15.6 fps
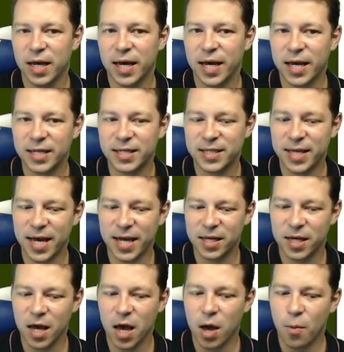is
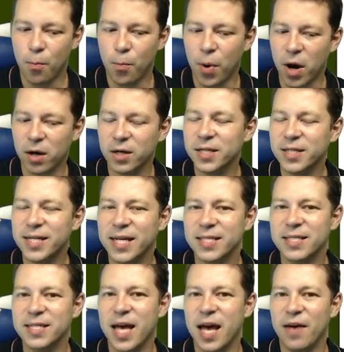that partner
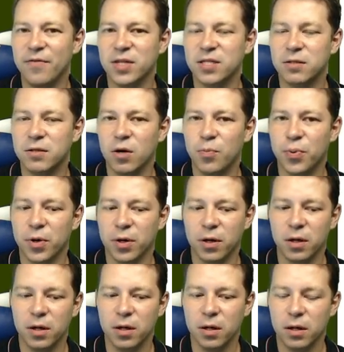doesn't have a
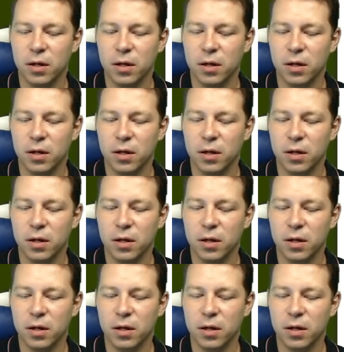stopper